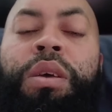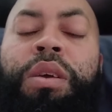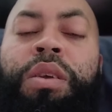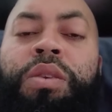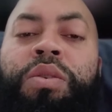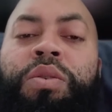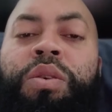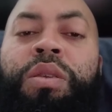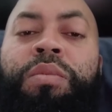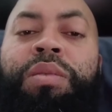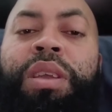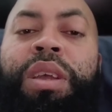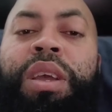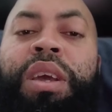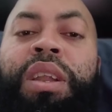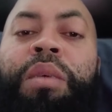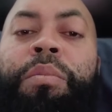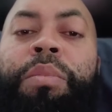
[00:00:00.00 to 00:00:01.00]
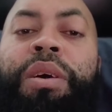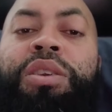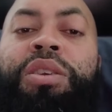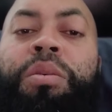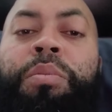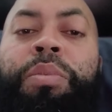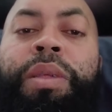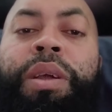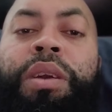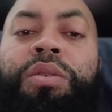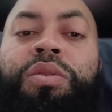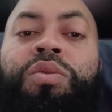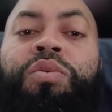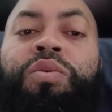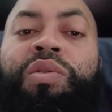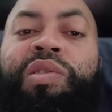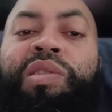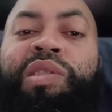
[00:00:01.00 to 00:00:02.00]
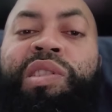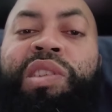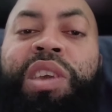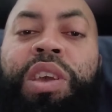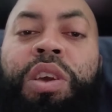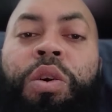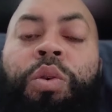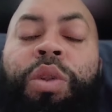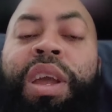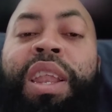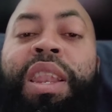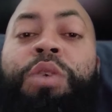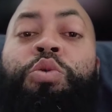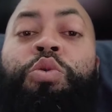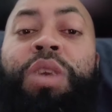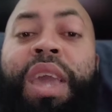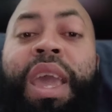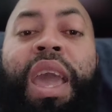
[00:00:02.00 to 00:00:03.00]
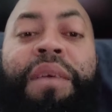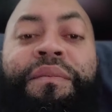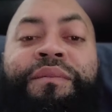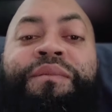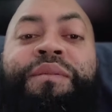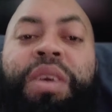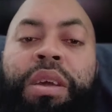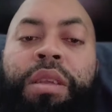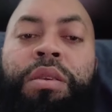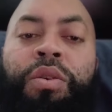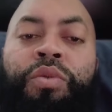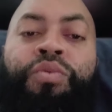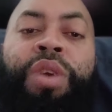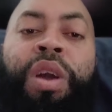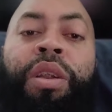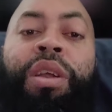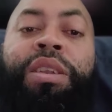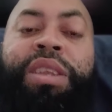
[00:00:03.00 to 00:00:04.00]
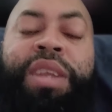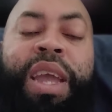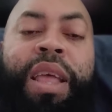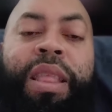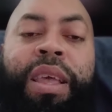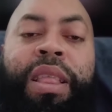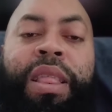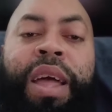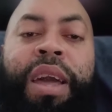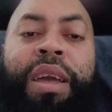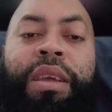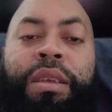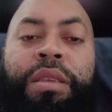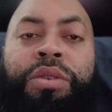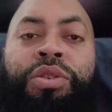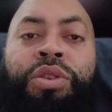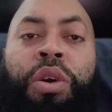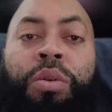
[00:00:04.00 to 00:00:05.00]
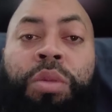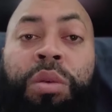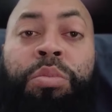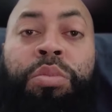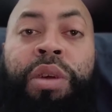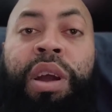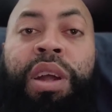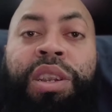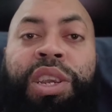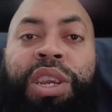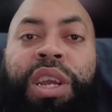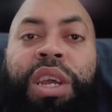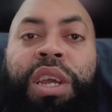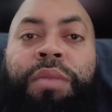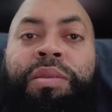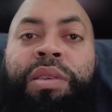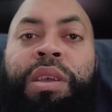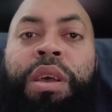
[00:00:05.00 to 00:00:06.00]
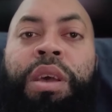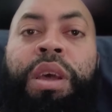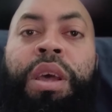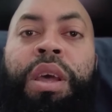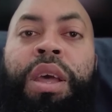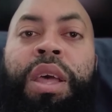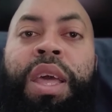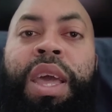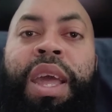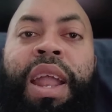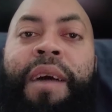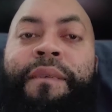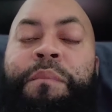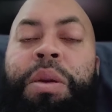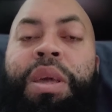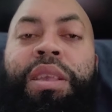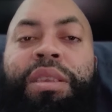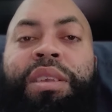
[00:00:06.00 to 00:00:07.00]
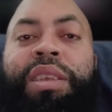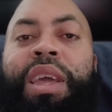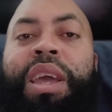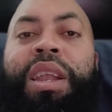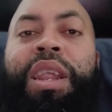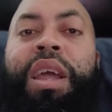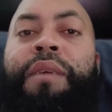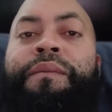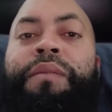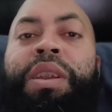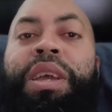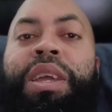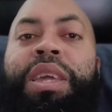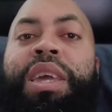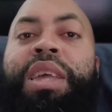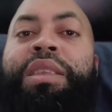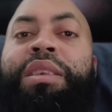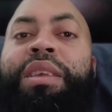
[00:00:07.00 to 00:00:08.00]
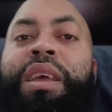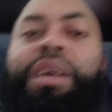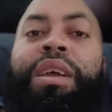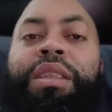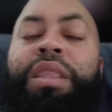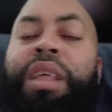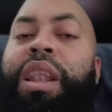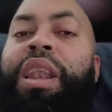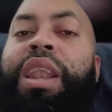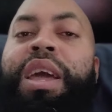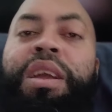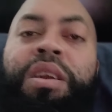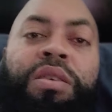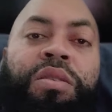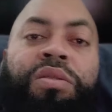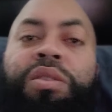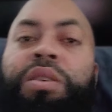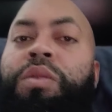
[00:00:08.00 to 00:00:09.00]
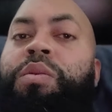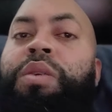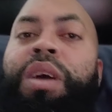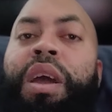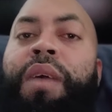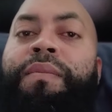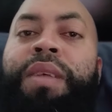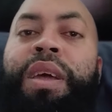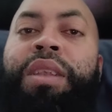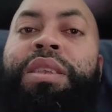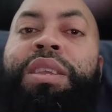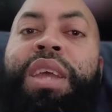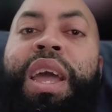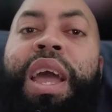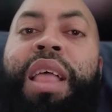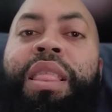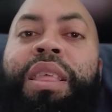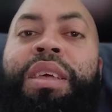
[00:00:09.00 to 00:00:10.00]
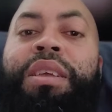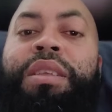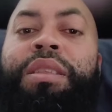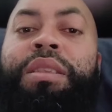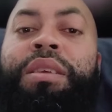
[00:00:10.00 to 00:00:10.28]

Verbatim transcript: You know what I'm saying? A bunch of players who's skilled and who can fit around a talent like, you know, LeBron James. And I've been saying that from the gets. The Lakers don't have that talent.